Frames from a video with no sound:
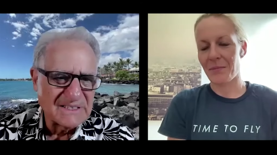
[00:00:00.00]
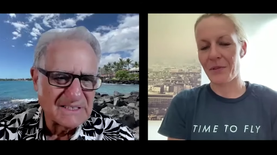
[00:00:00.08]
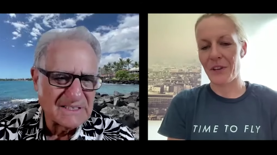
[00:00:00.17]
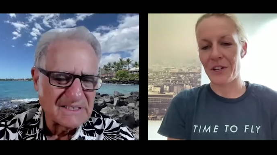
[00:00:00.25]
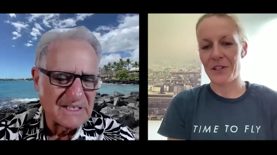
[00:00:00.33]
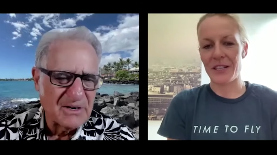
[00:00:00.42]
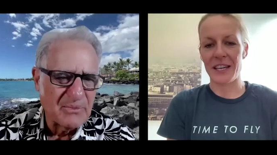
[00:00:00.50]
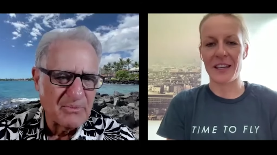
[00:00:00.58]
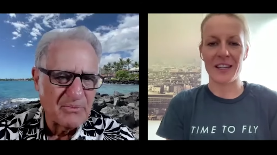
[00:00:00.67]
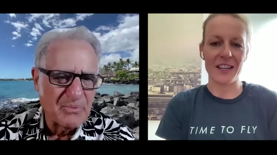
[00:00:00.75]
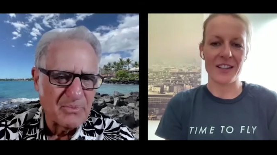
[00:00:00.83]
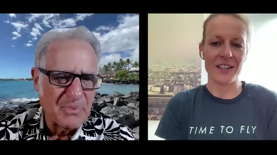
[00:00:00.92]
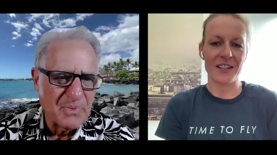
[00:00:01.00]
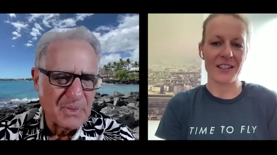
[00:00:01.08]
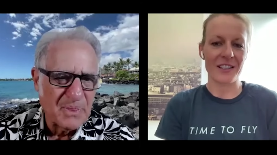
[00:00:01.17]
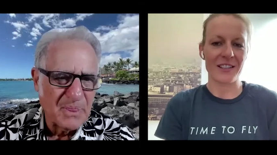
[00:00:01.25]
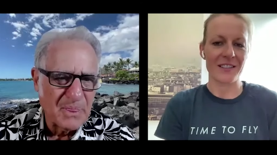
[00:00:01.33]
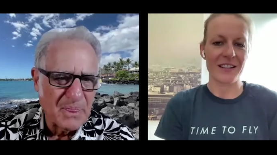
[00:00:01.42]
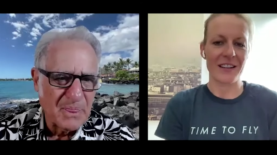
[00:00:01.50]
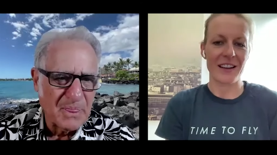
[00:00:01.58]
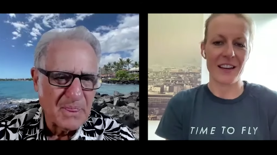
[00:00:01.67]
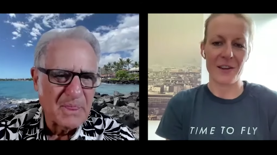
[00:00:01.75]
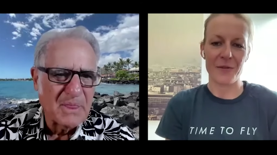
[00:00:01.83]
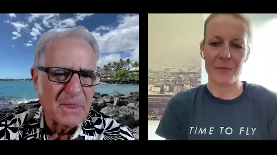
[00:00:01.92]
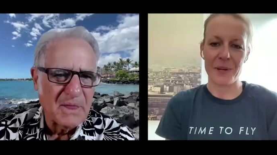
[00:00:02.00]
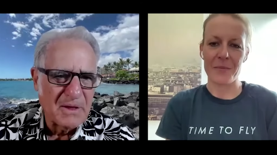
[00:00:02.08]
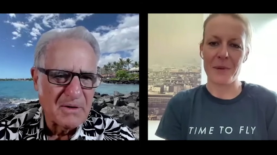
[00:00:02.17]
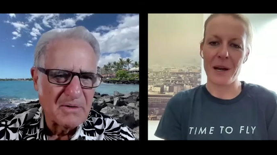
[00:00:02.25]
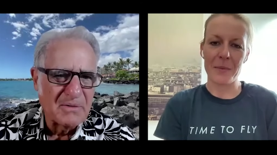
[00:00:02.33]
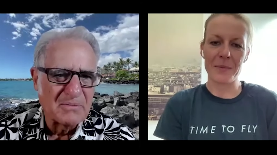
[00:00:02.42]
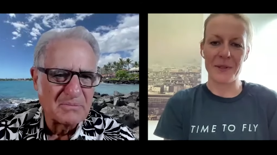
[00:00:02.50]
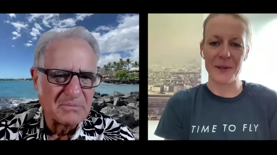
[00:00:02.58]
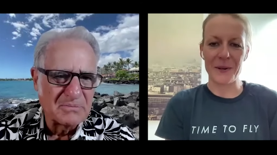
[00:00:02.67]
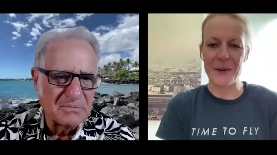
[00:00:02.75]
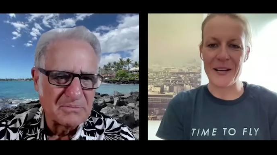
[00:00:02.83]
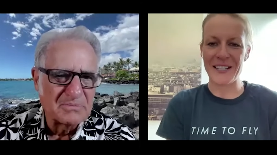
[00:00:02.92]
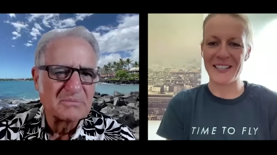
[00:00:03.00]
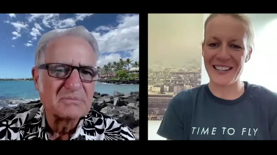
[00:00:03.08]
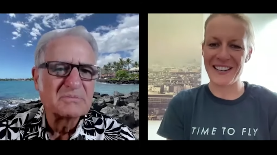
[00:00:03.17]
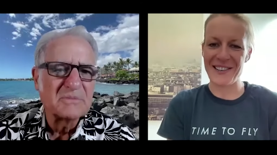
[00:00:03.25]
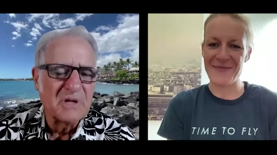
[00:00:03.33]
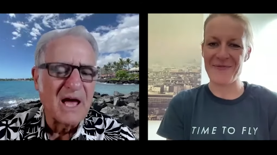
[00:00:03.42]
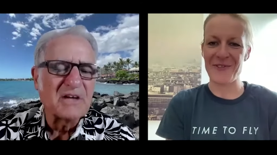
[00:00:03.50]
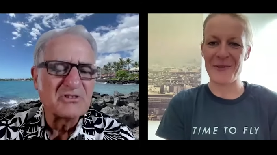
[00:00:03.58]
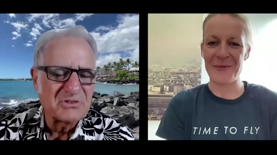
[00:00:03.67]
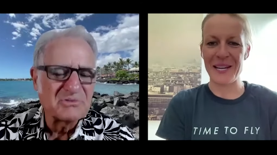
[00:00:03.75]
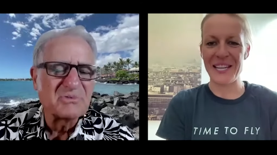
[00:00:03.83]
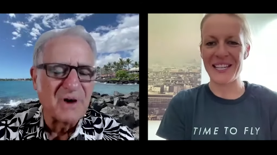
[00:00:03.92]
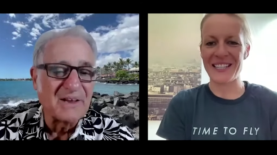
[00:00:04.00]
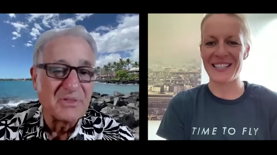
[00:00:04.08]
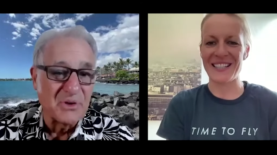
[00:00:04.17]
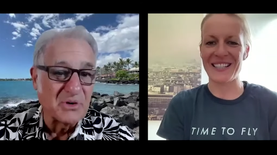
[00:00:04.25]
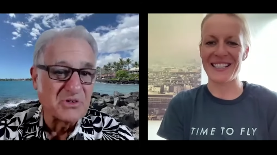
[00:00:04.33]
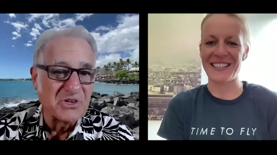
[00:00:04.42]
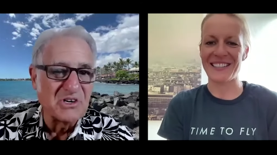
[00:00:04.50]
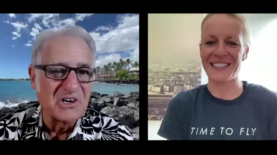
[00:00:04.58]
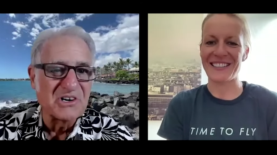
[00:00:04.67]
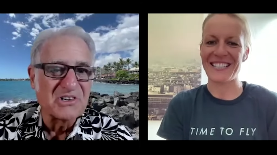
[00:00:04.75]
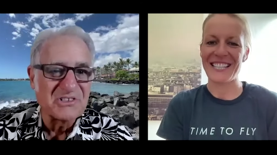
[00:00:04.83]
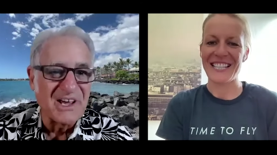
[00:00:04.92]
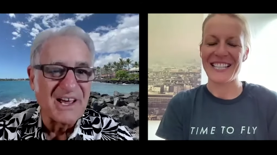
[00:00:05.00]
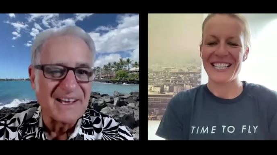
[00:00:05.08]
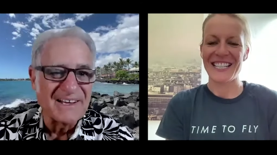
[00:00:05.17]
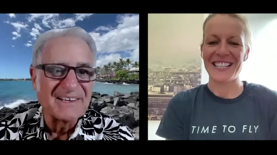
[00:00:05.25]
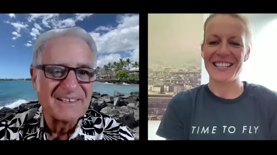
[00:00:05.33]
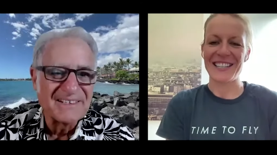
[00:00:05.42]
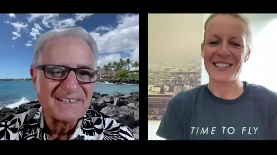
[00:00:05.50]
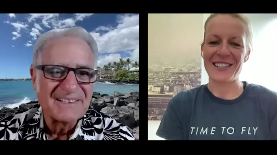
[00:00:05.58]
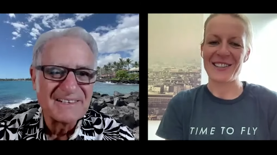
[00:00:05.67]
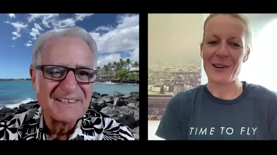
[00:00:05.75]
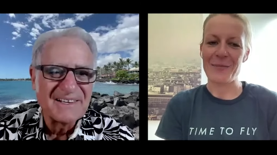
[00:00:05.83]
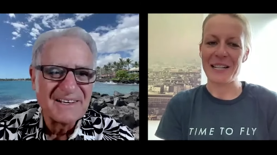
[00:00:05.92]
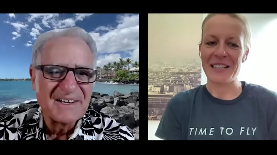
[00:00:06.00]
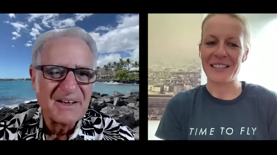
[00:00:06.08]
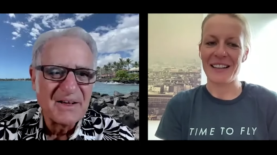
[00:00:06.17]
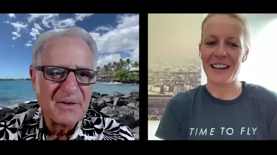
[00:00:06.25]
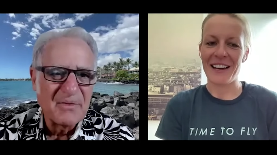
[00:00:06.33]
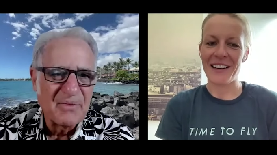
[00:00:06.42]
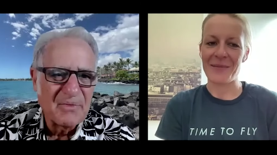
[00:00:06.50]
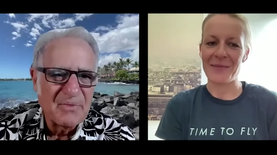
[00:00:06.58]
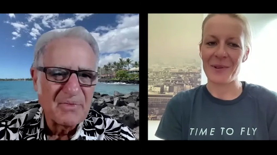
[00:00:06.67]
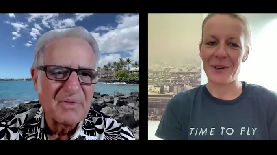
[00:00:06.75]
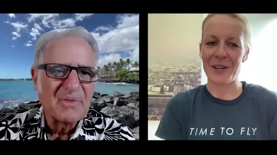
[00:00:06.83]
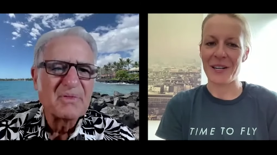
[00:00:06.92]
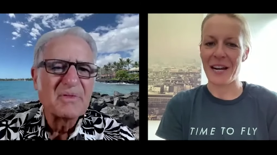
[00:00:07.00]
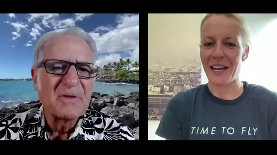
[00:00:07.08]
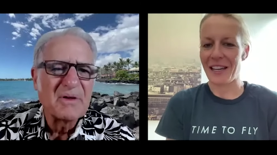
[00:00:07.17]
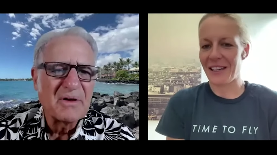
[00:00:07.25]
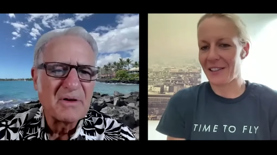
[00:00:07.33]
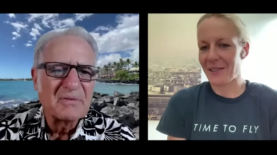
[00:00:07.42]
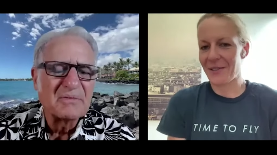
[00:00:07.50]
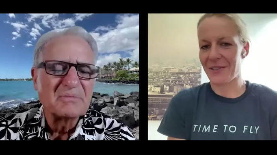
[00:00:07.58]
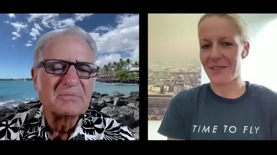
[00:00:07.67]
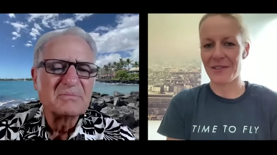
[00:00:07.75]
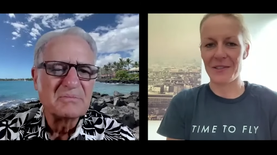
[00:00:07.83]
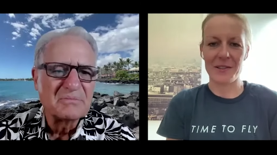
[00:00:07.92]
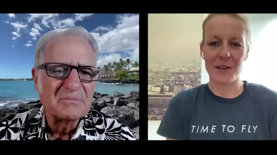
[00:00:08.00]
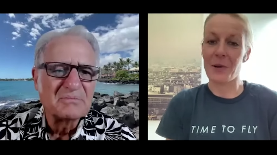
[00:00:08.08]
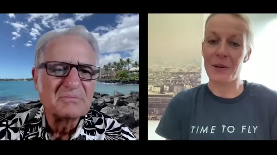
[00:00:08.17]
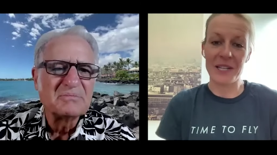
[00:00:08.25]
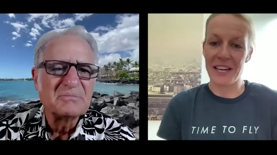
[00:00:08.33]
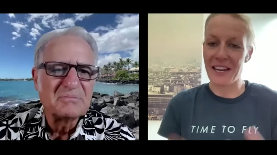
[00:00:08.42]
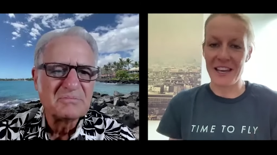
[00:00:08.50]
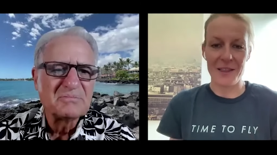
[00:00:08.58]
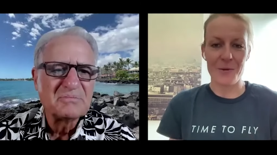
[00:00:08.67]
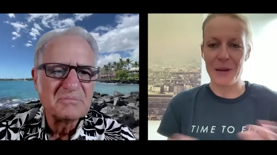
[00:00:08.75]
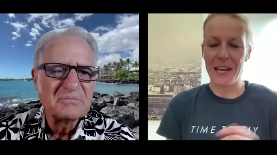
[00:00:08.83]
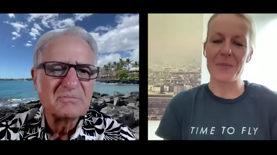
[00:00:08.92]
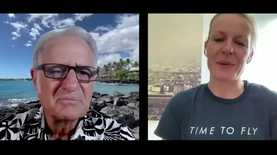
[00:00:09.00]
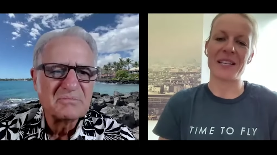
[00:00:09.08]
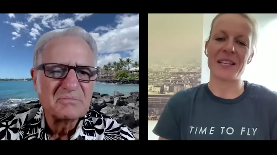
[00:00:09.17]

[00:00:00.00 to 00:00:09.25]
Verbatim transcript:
Speaker 1: professional career I have been a mom, so um,
Speaker 2: yes, for me, right, thirteen is, years, uh, yeah,
Speaker 1: it is normal, um, or I don't know it any other way.